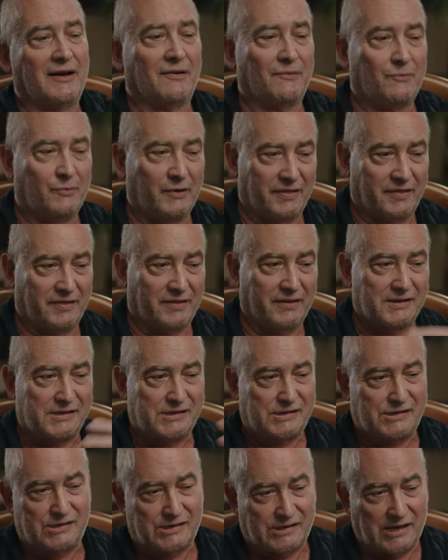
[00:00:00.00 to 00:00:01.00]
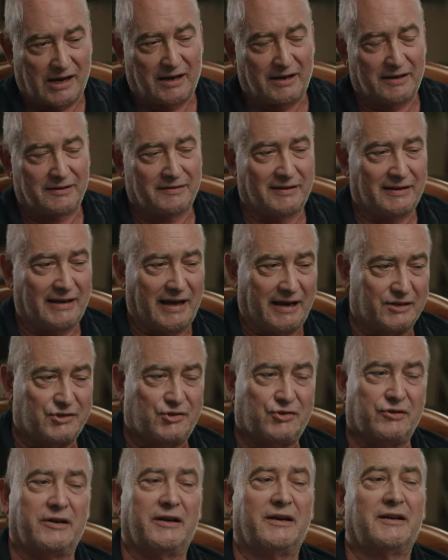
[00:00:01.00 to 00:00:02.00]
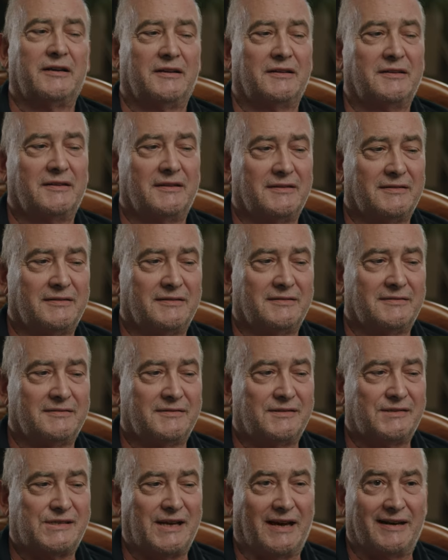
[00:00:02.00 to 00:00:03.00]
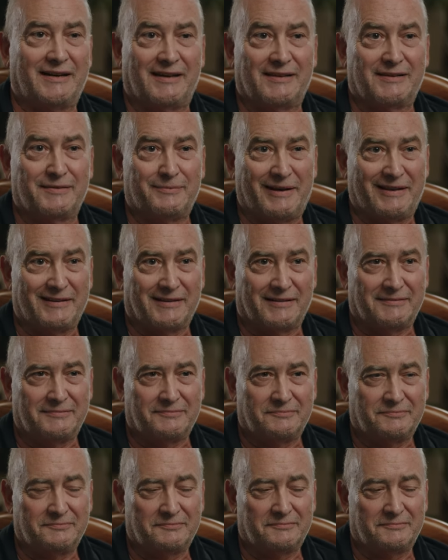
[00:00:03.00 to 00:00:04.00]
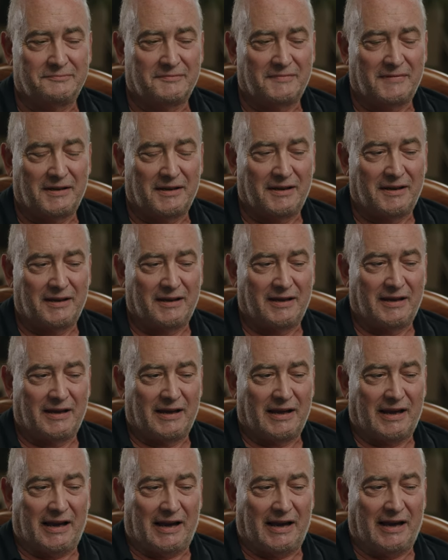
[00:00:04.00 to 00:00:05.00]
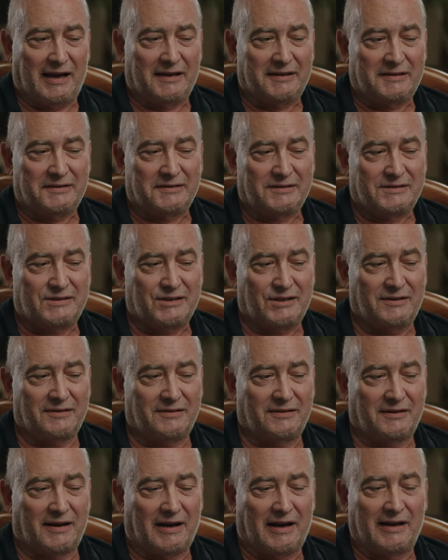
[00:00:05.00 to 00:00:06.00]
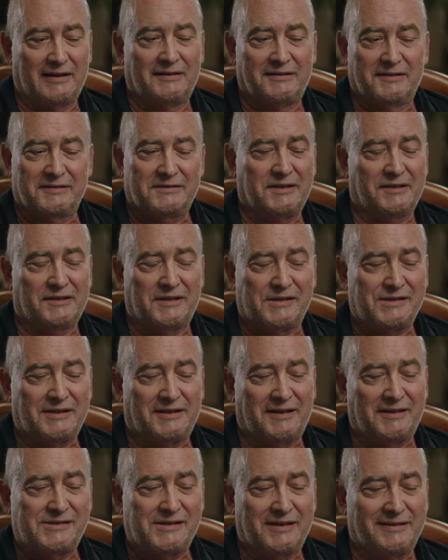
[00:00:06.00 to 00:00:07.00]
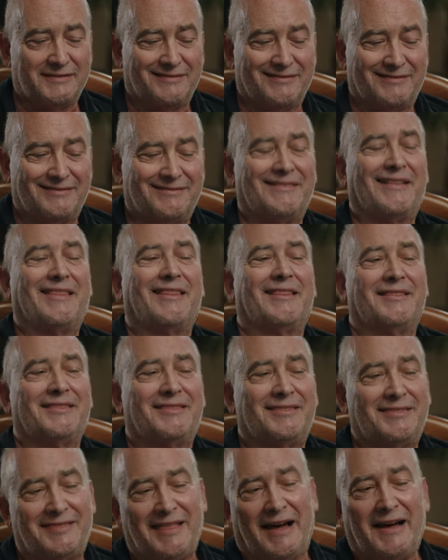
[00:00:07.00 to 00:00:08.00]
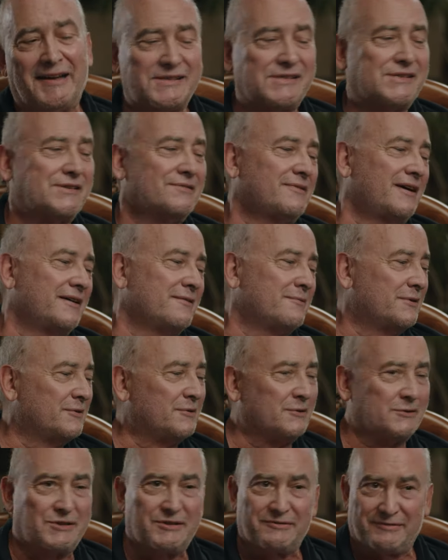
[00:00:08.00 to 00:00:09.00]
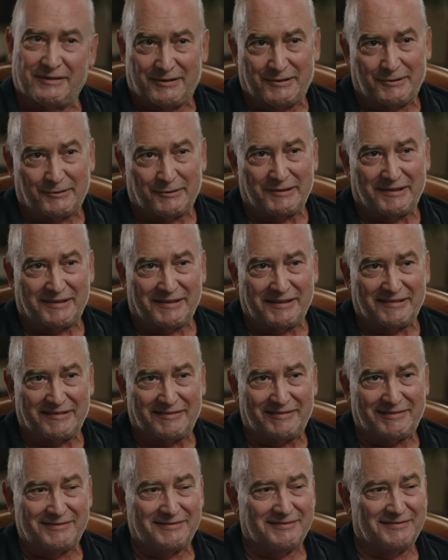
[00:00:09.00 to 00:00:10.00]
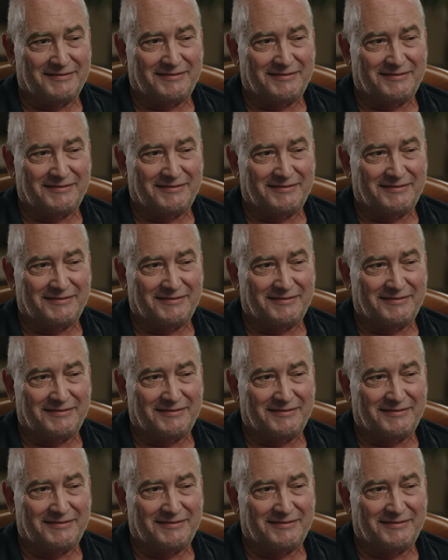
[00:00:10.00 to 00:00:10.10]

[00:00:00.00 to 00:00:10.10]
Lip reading: with this lecturer standing in the middle. And I looked at this and I said, that's the way we ought to record this.